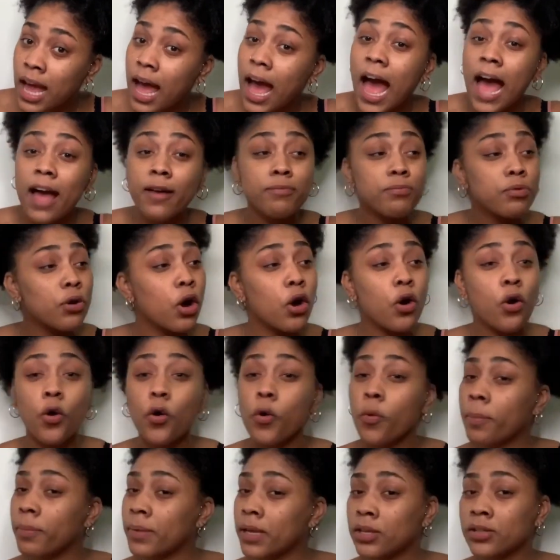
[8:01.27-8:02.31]
I brought whole
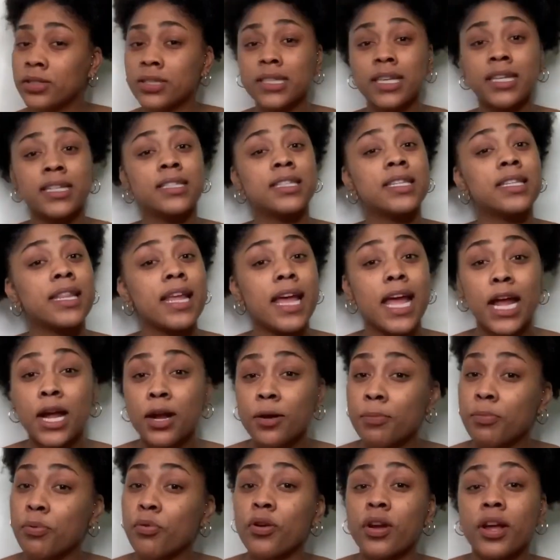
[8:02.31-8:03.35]
meals into the
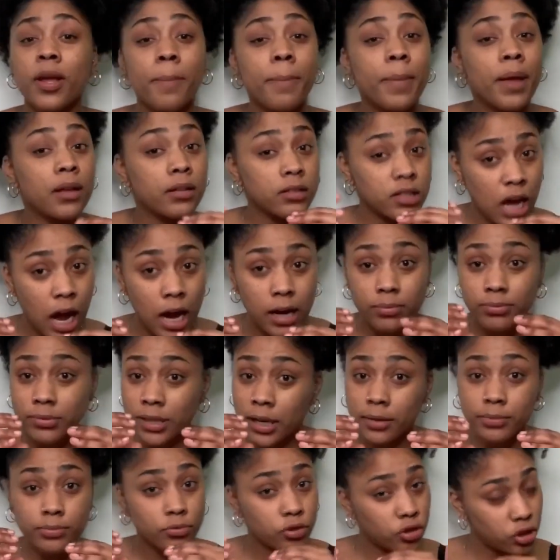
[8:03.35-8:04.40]
airport and been
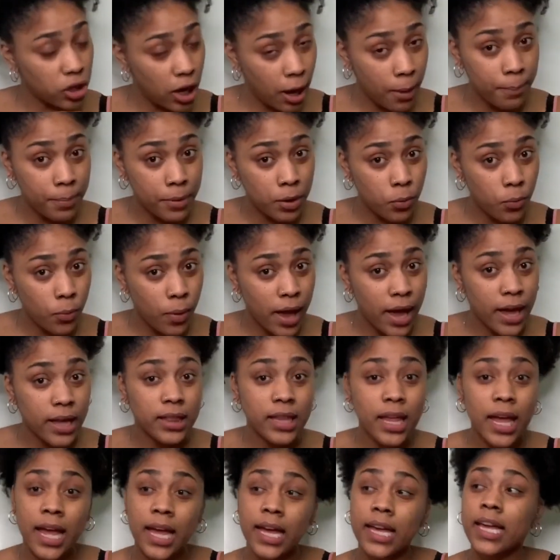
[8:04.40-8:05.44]
chomping away.
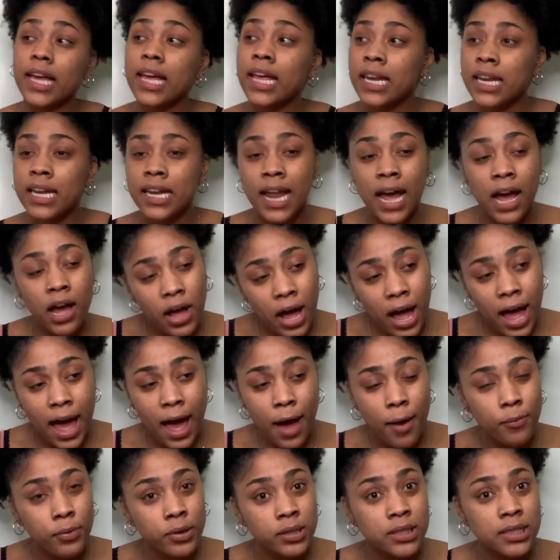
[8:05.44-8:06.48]
Like, in and out I
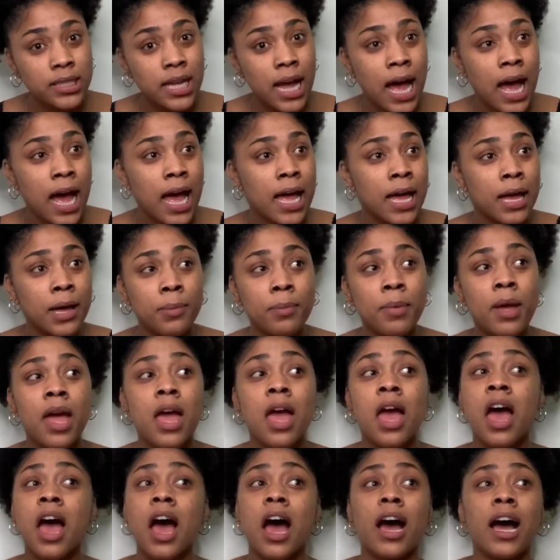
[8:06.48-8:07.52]
had one
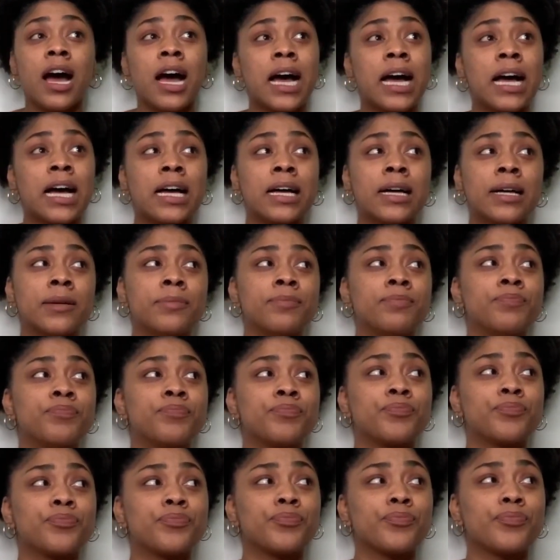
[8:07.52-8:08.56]
time.
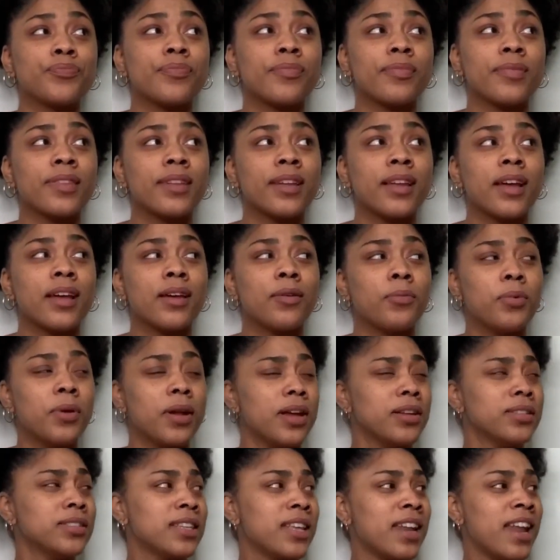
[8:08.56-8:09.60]
What
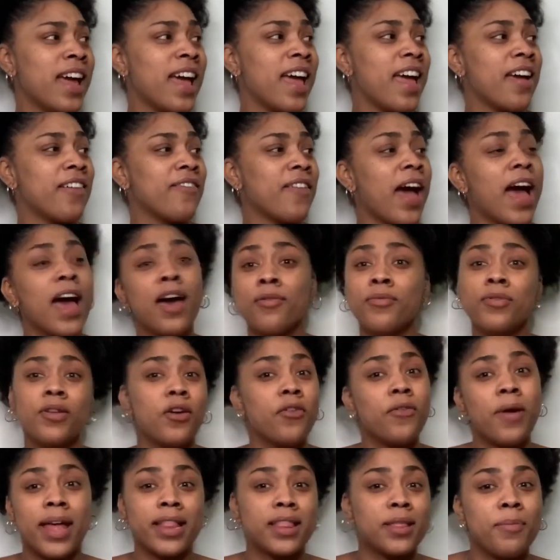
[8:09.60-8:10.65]
else did I have? I don't know
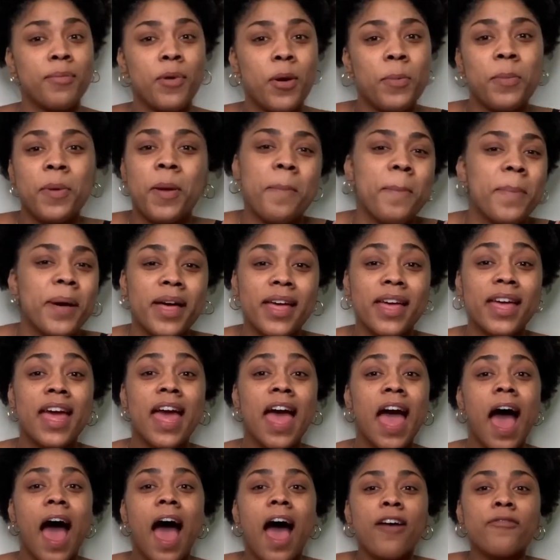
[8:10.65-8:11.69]
at the moment, but
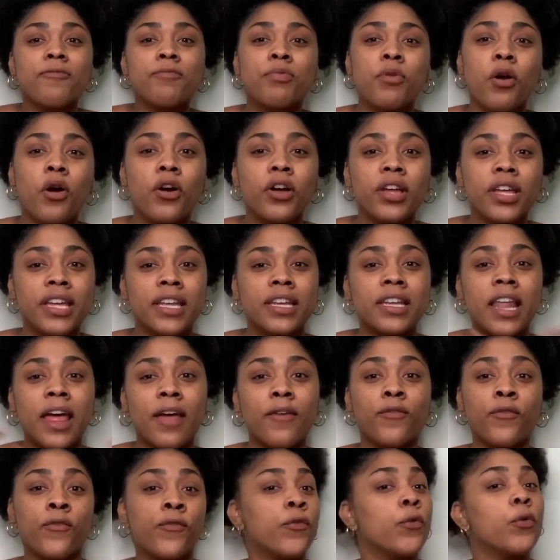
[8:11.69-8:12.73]
I brought in like
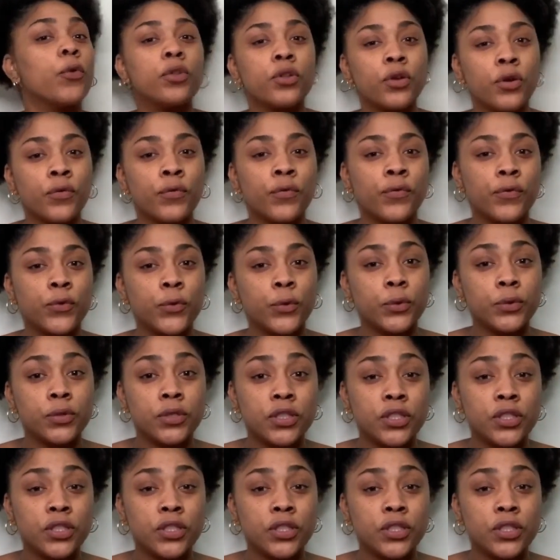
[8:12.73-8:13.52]
full on food.